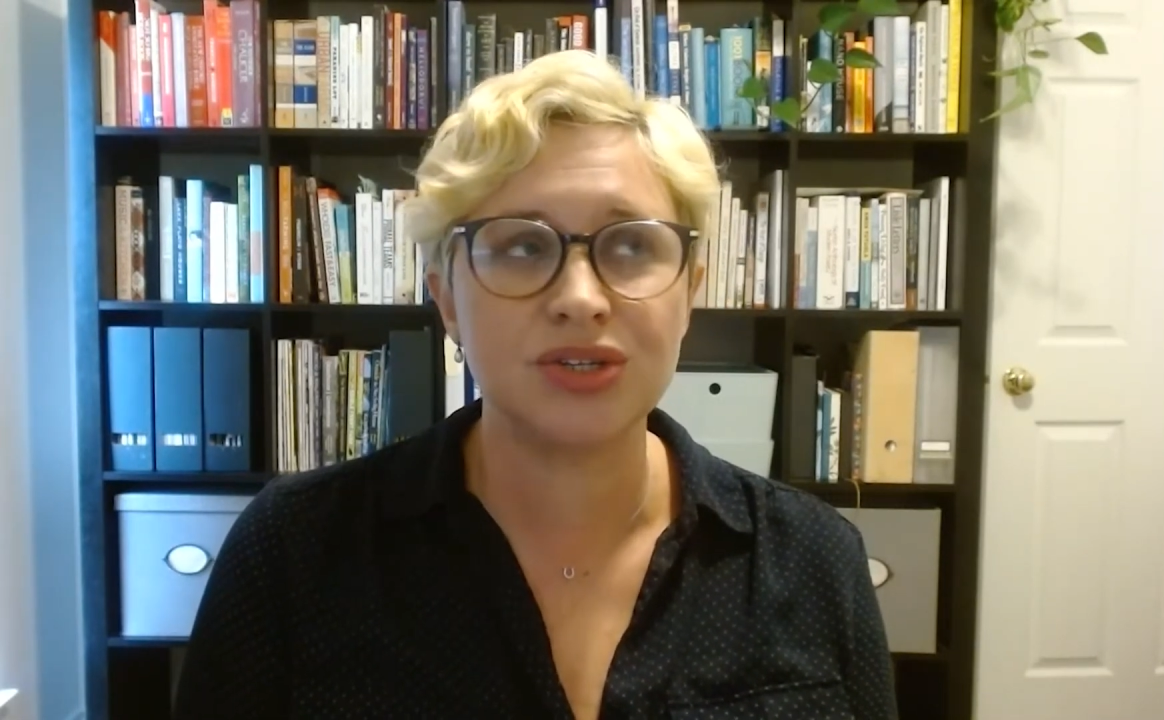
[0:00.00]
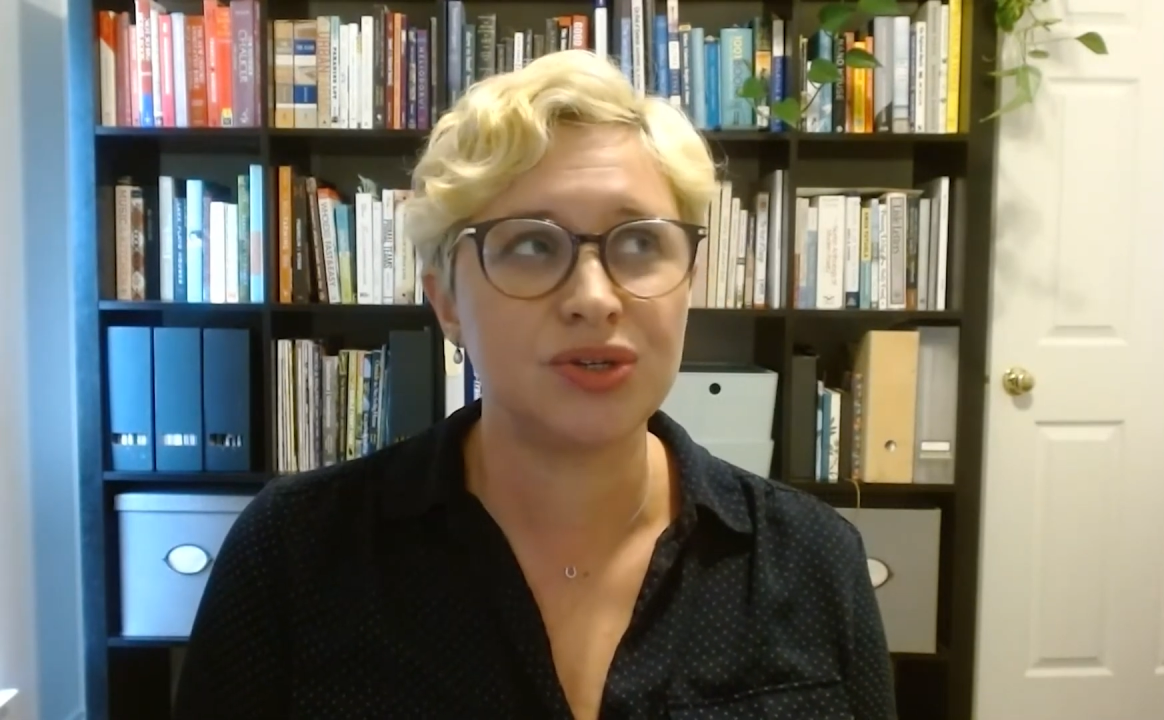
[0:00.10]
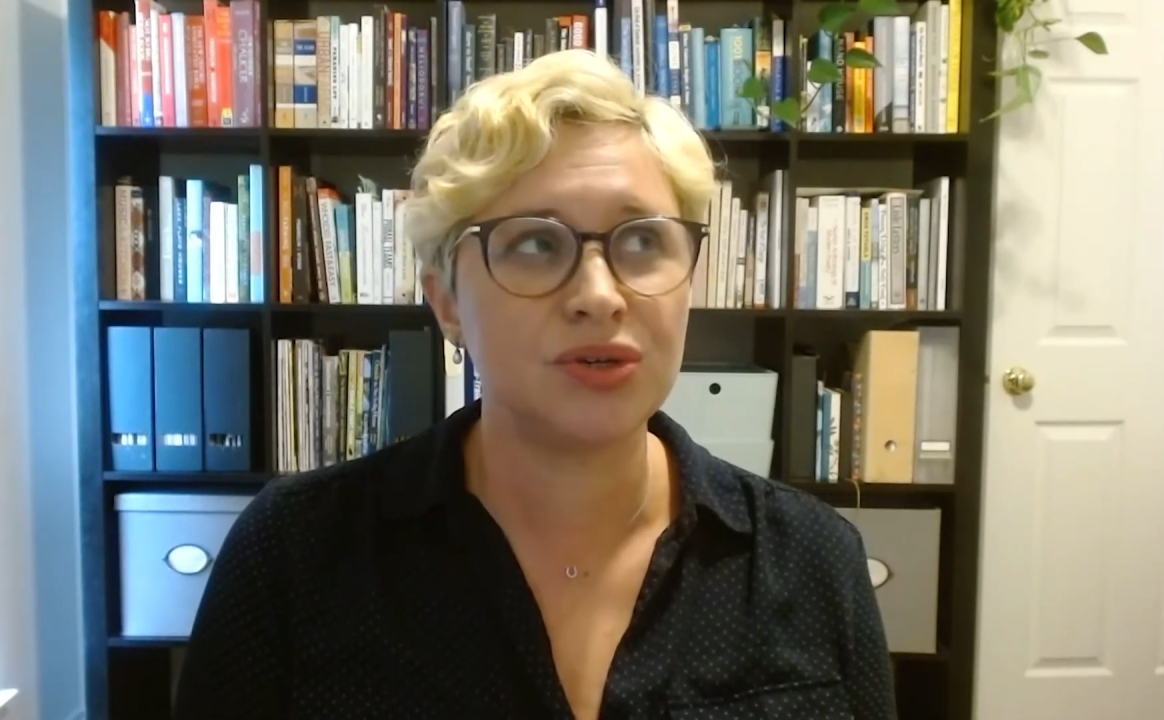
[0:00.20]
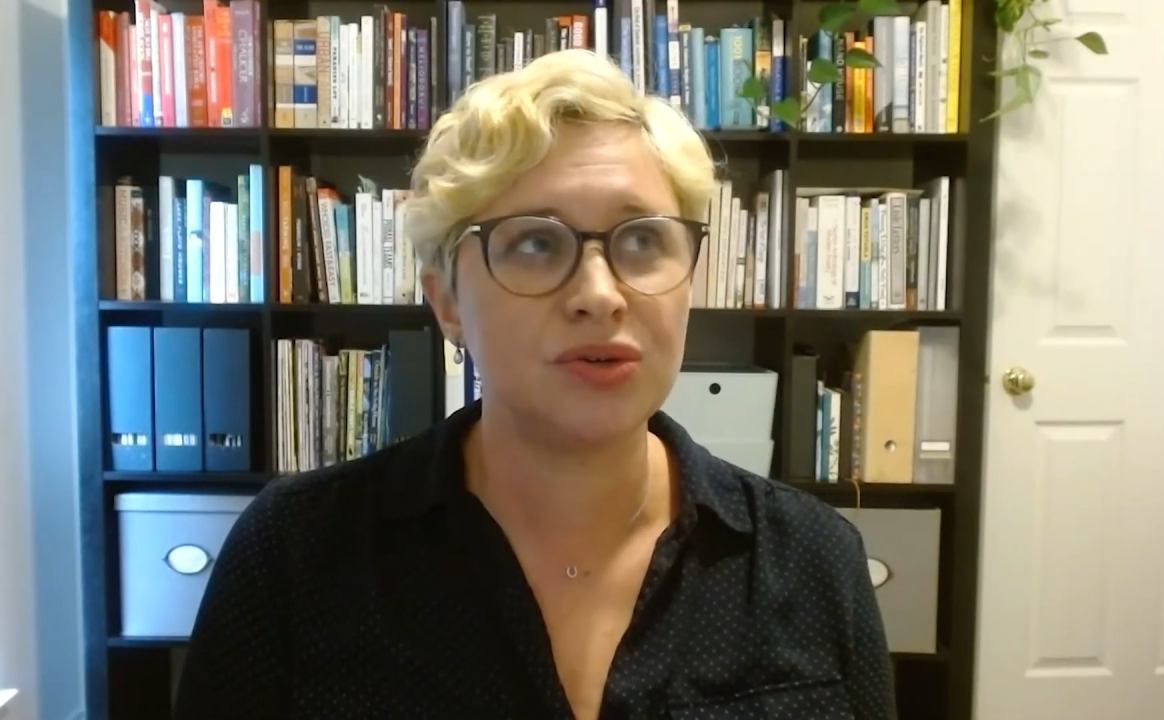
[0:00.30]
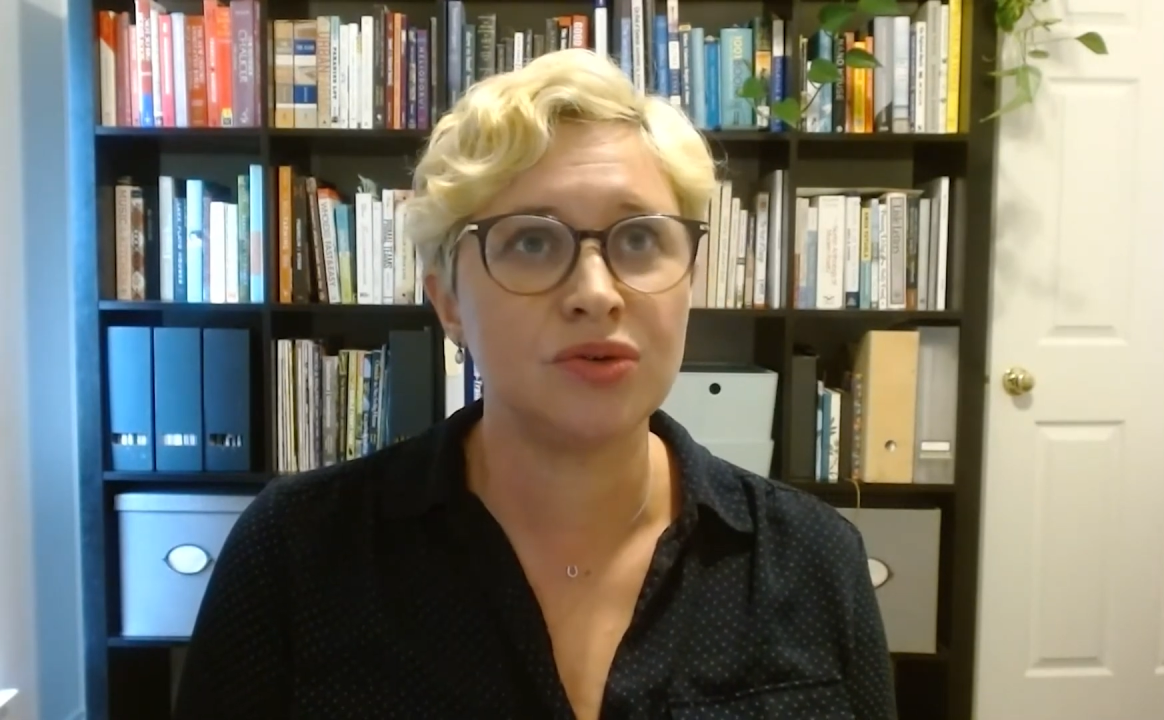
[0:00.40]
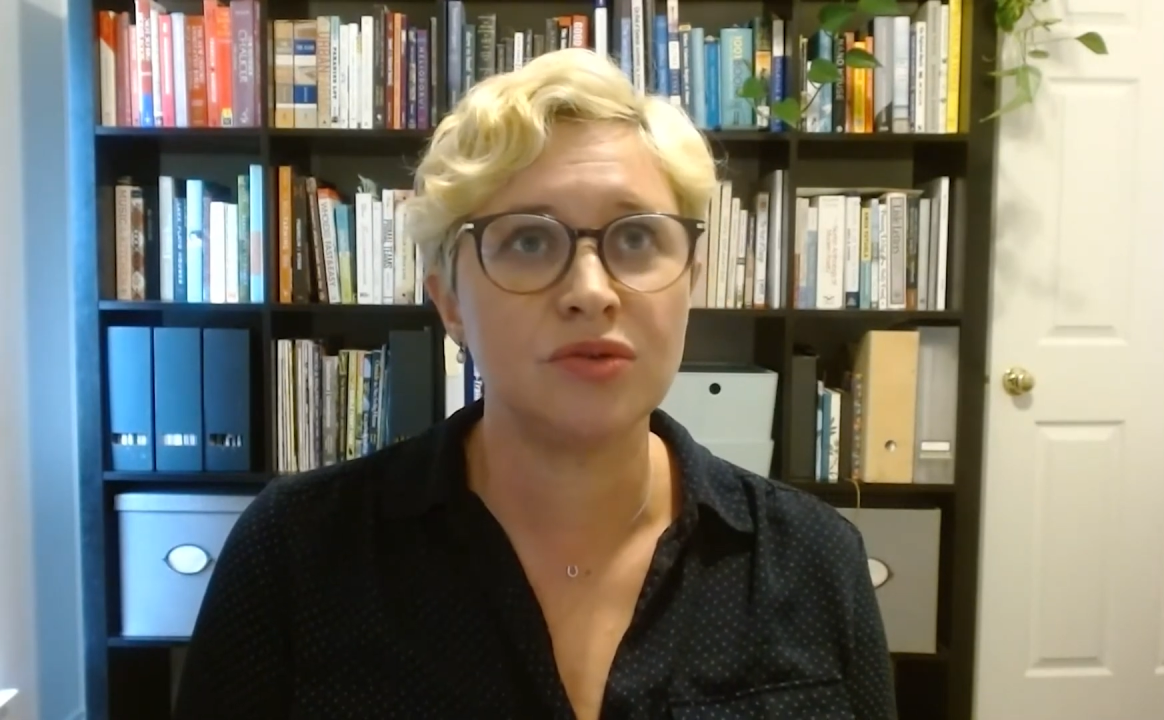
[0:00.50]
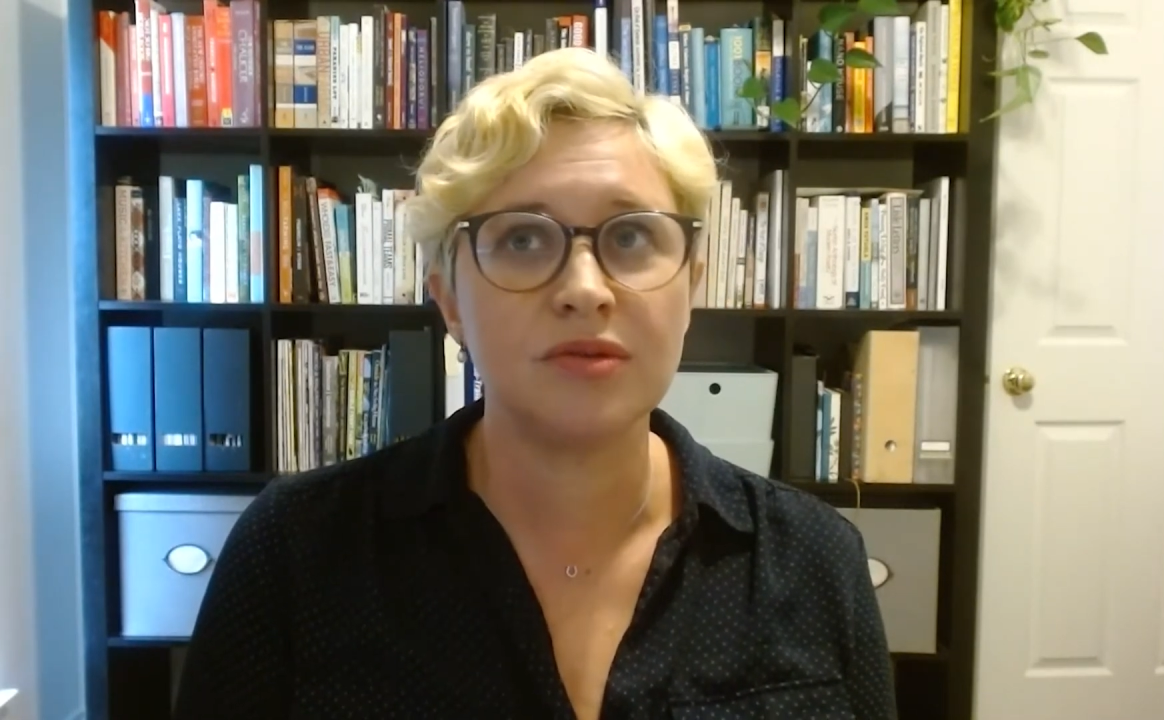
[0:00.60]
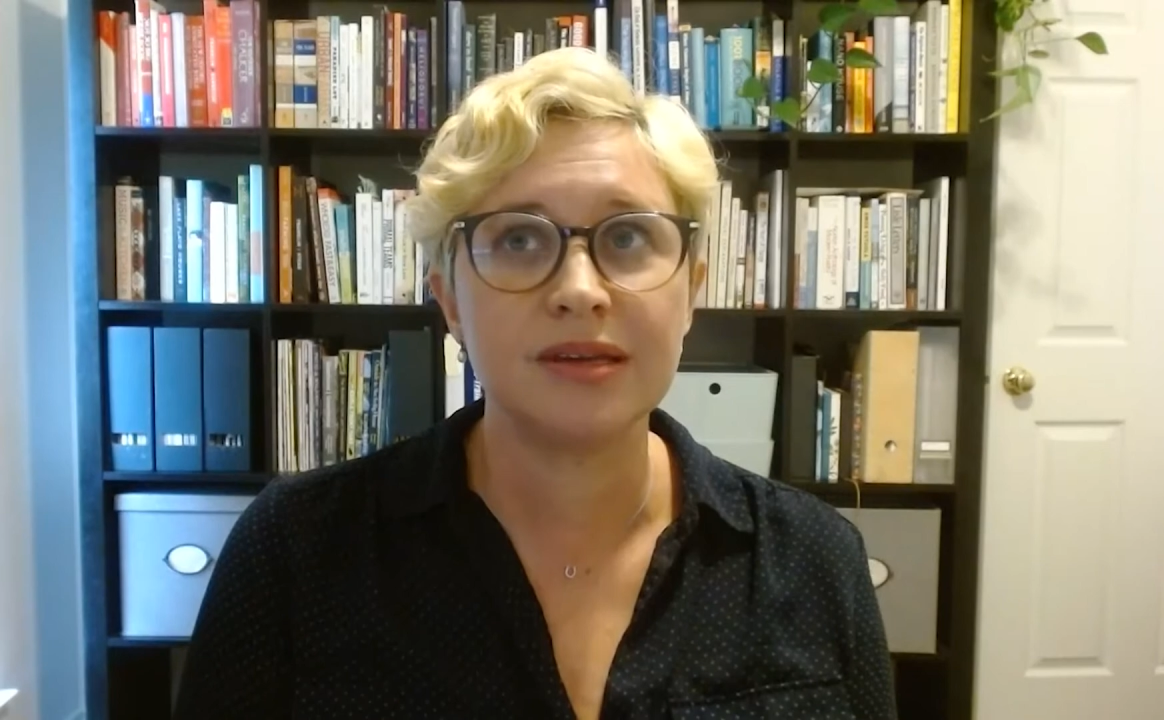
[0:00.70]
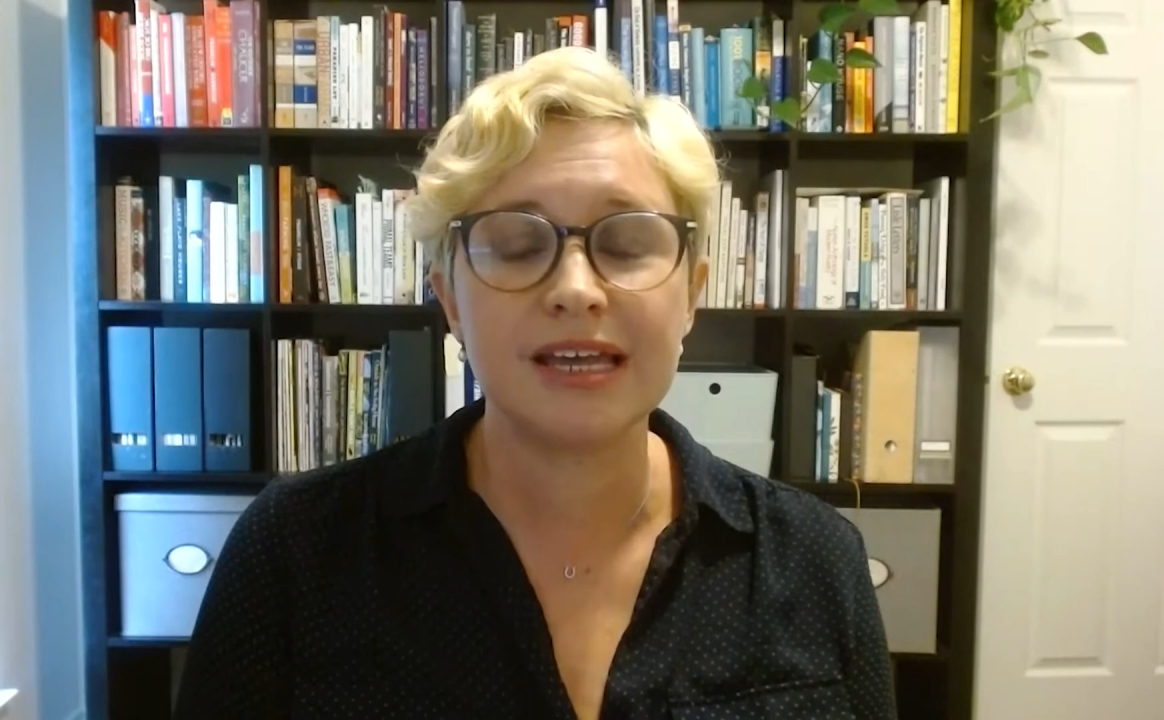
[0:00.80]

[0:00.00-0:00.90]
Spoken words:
to